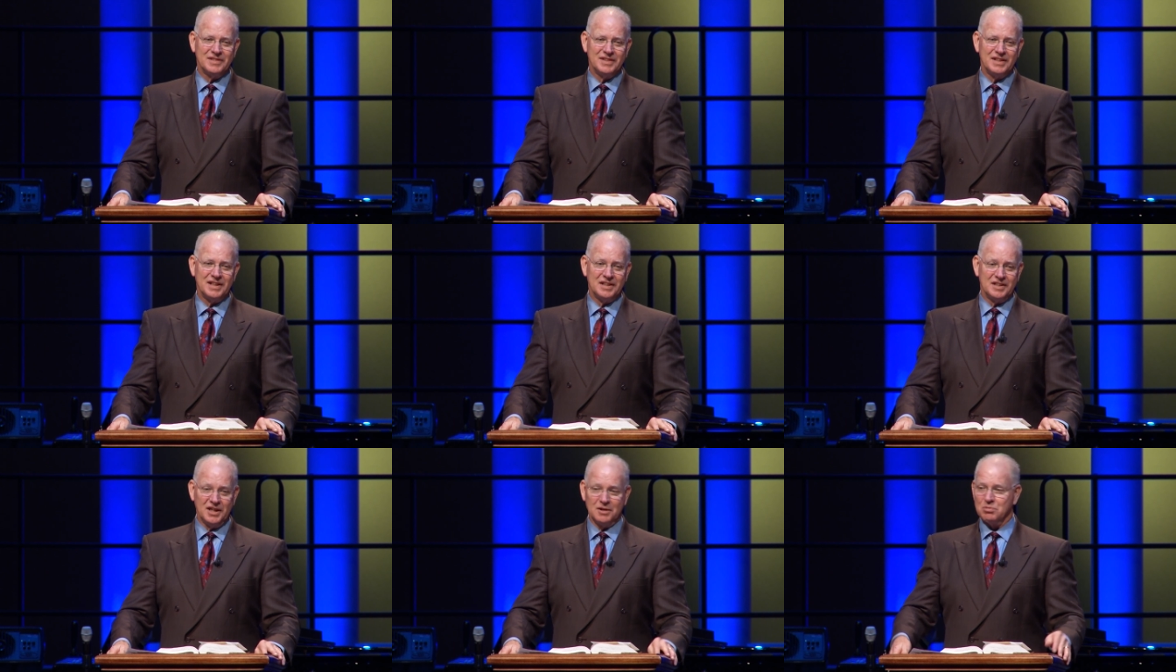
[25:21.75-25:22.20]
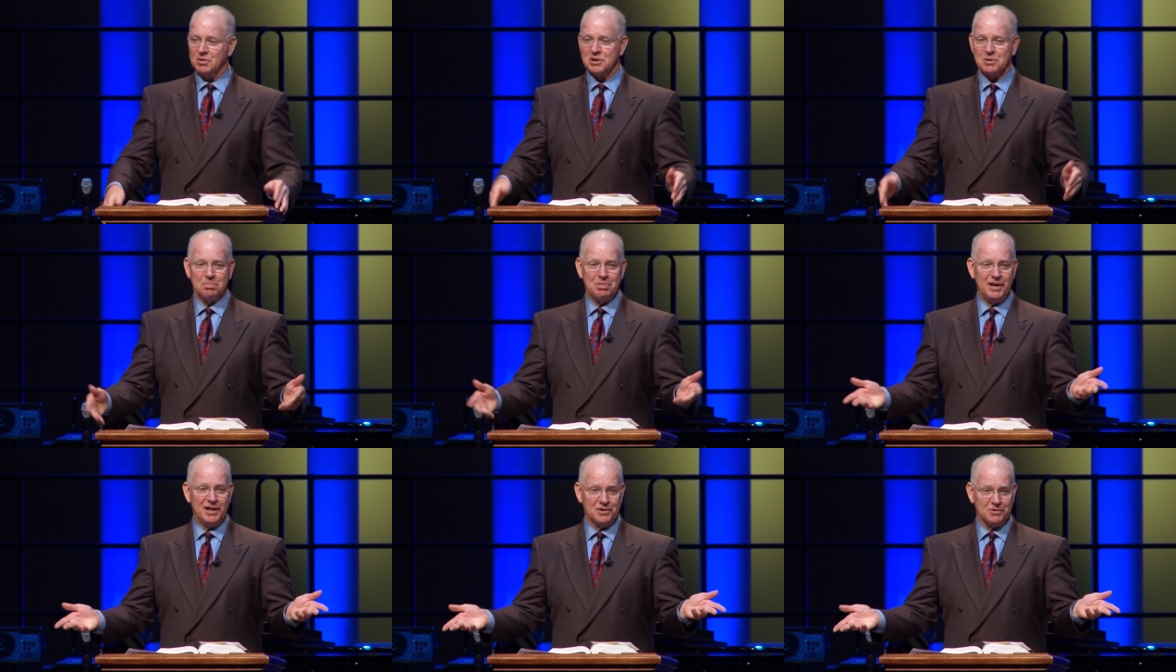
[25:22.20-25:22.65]
He did what the
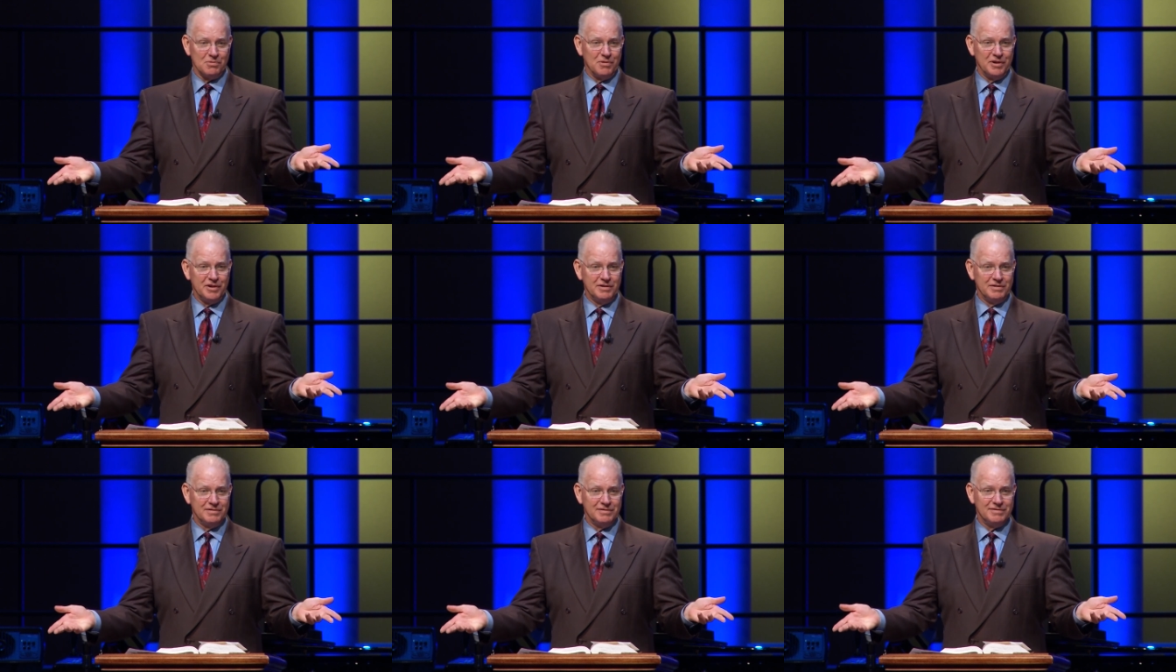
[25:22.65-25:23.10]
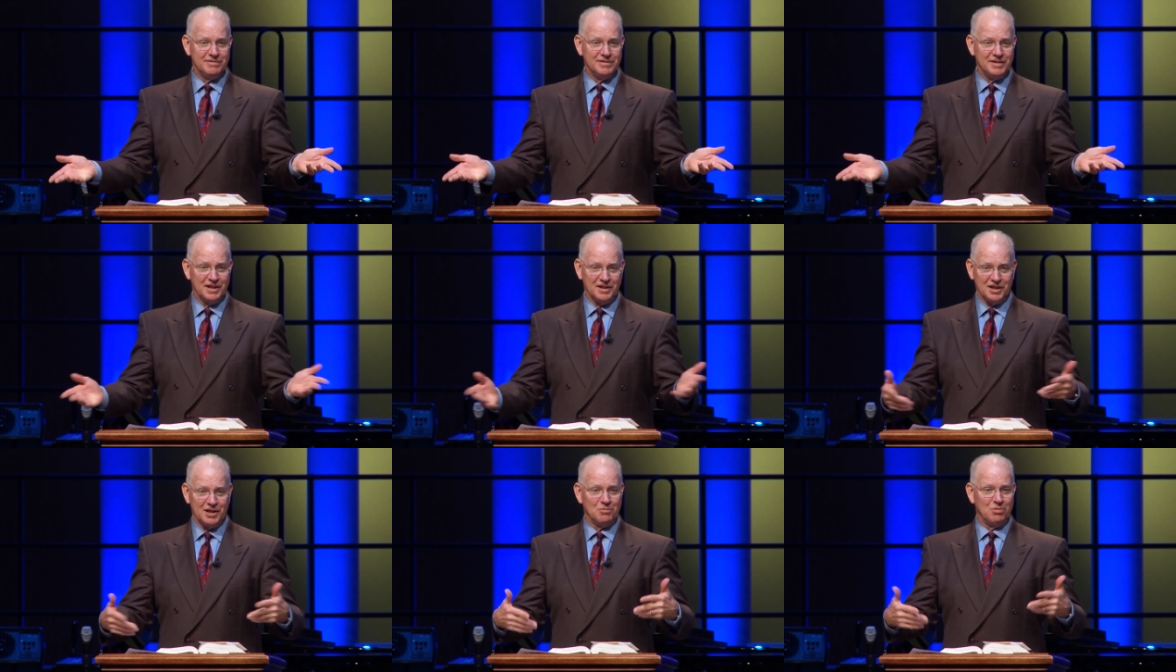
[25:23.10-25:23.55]
pigs wanted, he
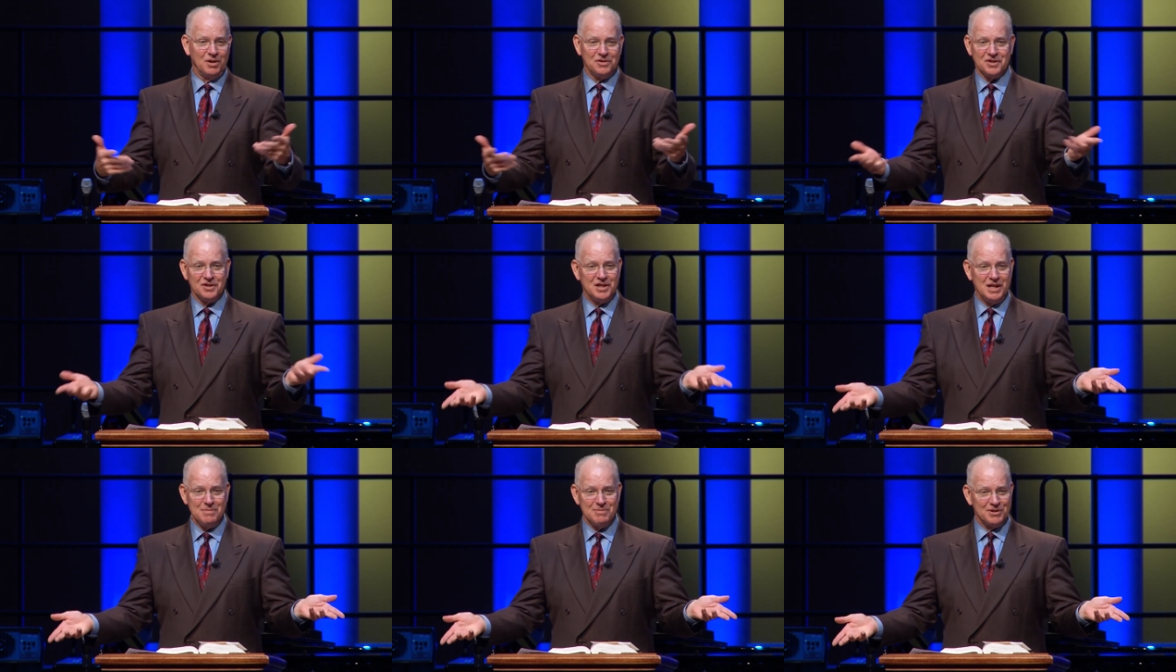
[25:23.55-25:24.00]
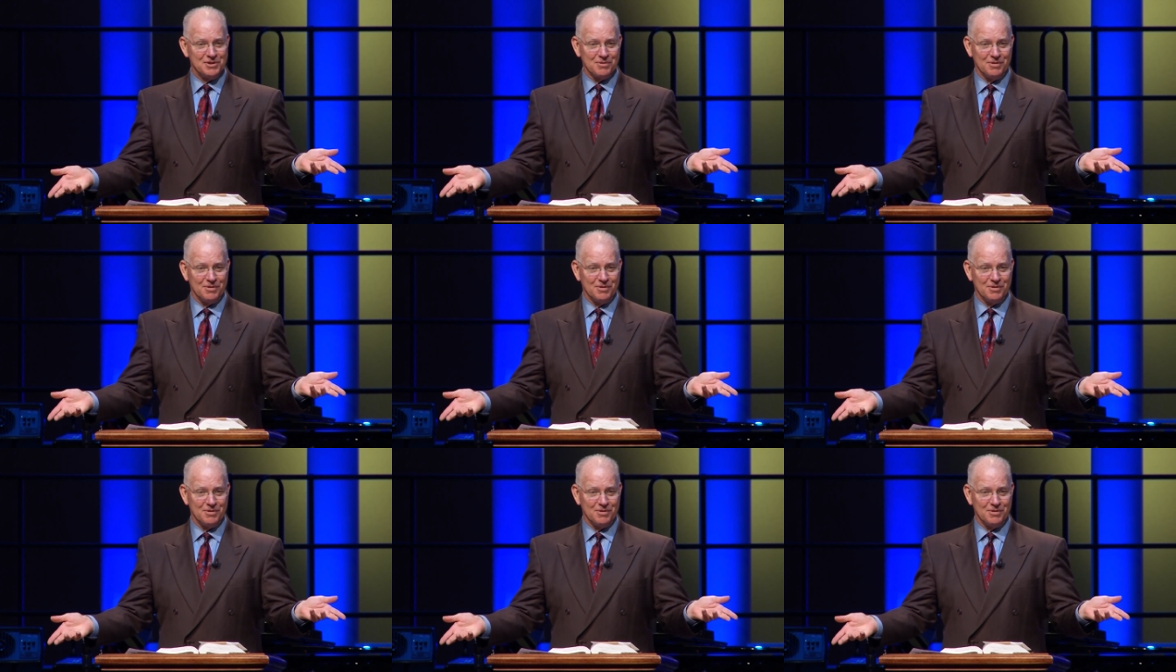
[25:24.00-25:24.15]
did what the demons